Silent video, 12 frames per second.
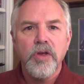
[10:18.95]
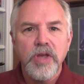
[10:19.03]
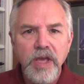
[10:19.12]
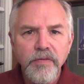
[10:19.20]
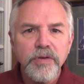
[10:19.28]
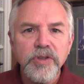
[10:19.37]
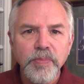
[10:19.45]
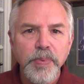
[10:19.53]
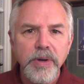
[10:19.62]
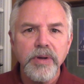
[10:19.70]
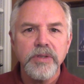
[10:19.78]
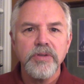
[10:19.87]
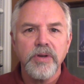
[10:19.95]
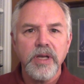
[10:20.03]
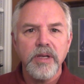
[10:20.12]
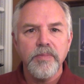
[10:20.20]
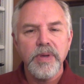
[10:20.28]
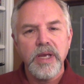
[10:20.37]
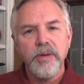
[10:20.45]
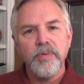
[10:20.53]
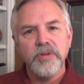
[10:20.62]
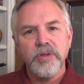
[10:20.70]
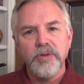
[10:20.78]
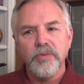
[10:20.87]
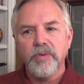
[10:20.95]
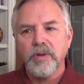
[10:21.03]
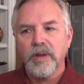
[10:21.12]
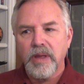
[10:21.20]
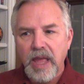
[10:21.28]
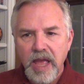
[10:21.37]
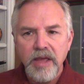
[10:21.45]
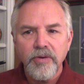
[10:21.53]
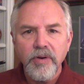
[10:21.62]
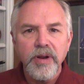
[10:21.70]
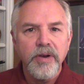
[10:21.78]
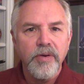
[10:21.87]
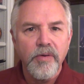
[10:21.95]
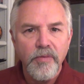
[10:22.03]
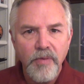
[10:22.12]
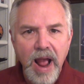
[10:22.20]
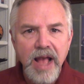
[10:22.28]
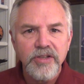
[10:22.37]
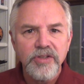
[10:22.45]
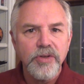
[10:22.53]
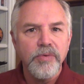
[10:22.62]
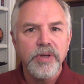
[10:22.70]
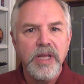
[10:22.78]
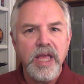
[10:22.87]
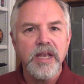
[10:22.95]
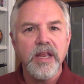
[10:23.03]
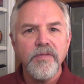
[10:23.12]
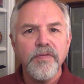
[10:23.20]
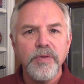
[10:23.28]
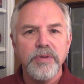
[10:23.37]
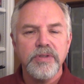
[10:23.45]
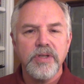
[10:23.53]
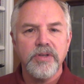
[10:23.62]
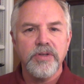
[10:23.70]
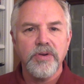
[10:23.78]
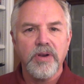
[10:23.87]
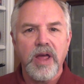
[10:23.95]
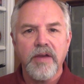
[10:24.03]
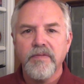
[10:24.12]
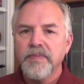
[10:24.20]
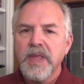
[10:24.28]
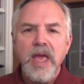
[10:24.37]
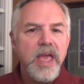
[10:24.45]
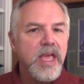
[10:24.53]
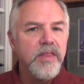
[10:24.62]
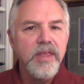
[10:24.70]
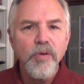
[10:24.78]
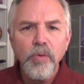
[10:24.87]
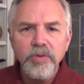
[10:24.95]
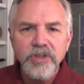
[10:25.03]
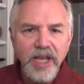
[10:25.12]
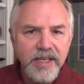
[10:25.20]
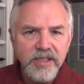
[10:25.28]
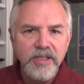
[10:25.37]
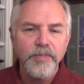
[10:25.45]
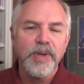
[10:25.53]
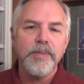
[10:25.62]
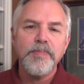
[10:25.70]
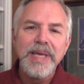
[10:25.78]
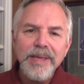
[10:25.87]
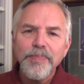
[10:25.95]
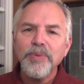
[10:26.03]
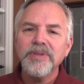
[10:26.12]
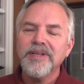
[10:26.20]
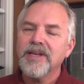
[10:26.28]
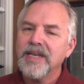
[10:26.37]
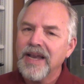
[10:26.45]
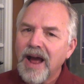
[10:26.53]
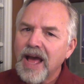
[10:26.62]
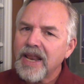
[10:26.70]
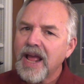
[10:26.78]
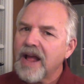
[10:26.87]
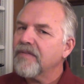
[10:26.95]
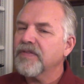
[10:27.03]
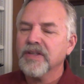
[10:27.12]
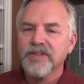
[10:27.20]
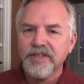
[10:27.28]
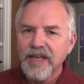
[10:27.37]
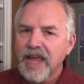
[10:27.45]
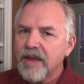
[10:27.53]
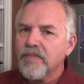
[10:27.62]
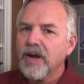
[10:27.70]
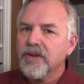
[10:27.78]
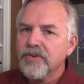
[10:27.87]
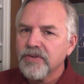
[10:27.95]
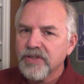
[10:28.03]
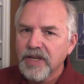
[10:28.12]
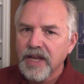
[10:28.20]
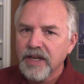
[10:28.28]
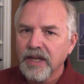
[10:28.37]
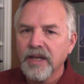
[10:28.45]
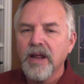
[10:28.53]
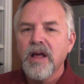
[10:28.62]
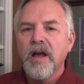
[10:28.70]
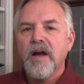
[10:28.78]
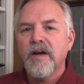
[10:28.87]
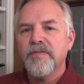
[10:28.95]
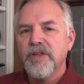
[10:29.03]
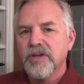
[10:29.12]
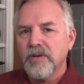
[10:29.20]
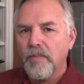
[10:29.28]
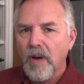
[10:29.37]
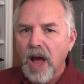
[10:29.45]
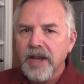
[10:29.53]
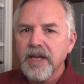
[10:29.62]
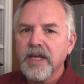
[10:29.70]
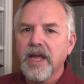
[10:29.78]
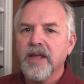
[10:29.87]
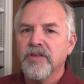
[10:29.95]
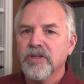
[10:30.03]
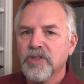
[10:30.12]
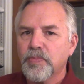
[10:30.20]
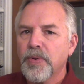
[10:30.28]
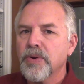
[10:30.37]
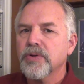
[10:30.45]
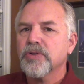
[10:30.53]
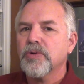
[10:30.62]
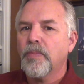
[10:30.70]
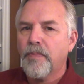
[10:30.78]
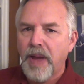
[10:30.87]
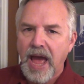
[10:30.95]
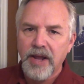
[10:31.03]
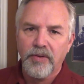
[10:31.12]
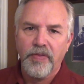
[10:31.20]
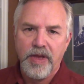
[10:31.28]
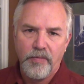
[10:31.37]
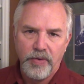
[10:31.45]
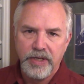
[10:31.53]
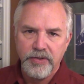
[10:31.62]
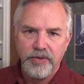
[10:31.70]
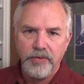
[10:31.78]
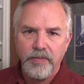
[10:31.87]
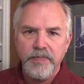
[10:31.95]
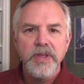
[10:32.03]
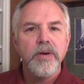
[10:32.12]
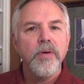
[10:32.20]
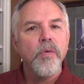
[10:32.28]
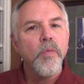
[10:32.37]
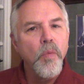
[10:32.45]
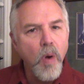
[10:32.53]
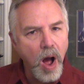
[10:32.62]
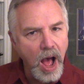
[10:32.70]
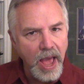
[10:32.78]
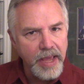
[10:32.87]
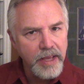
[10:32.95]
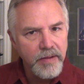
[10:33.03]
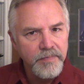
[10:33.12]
evil spirits are going to be able to enter and harass you and gain influence into your life. In the Old Testament, people did not have the same understanding of the demonic and the spiritual battle that we do. Why?